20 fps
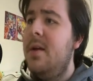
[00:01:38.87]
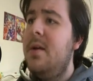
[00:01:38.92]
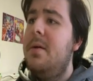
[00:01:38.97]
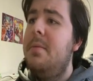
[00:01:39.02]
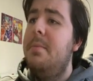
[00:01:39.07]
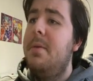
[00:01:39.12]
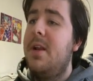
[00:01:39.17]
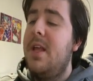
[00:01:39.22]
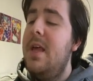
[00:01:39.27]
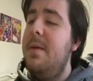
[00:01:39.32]

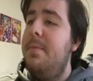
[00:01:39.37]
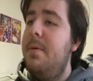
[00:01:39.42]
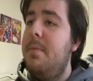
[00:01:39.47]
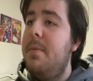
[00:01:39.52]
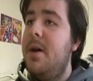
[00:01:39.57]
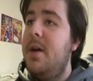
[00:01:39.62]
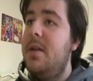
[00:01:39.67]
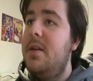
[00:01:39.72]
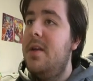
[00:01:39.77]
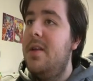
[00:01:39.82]
but keep in
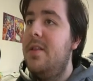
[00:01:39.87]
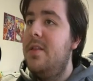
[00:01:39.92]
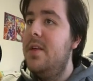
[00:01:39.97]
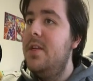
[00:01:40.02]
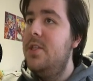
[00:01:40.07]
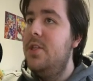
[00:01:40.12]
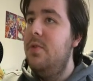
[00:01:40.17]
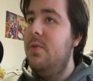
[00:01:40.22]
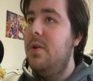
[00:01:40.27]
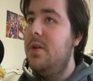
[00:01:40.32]
mind
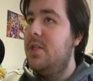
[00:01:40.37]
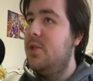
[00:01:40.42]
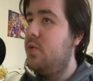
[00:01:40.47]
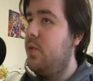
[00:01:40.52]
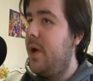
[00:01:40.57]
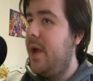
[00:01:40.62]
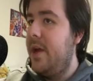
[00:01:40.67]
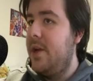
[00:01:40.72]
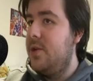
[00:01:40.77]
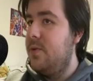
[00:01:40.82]
this unit is
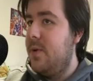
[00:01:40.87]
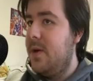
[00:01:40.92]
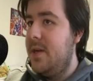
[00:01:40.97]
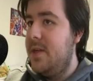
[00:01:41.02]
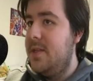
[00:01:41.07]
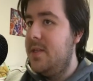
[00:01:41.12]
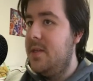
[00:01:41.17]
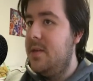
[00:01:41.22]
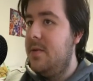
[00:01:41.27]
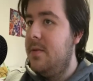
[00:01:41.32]
swinging
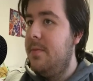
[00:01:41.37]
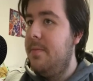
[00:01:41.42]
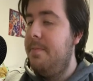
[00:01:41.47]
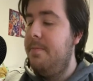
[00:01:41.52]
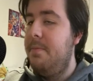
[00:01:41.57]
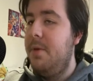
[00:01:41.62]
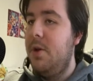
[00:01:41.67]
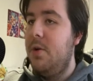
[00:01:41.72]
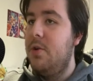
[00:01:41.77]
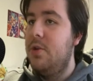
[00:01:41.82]
twice
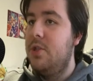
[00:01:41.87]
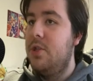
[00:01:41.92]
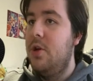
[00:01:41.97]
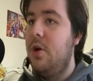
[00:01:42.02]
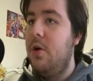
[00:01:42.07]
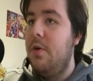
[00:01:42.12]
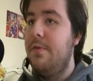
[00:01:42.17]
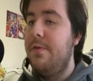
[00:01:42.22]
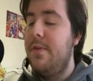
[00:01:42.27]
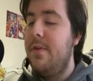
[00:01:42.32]
because
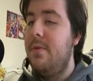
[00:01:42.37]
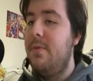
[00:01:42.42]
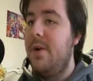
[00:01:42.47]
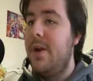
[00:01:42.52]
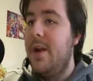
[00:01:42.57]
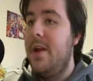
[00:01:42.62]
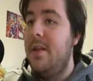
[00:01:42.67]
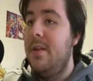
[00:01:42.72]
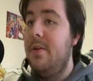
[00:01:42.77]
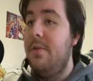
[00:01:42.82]
of
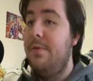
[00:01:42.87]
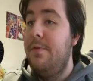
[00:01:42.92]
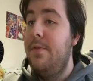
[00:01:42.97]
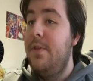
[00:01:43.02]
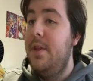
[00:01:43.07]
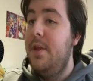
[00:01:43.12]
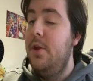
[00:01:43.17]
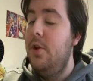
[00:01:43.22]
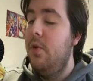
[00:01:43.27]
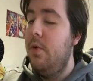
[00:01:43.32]

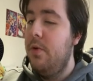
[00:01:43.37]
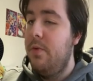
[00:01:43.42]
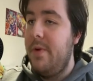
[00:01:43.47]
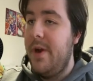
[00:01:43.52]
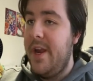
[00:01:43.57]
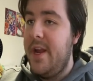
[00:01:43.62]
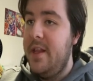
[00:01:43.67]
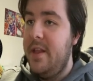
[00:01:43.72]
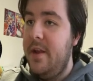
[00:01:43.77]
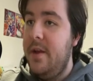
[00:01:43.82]
the
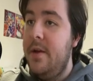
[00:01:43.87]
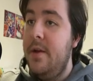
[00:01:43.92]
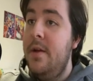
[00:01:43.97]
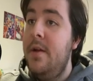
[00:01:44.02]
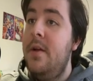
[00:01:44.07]
non-Regalia,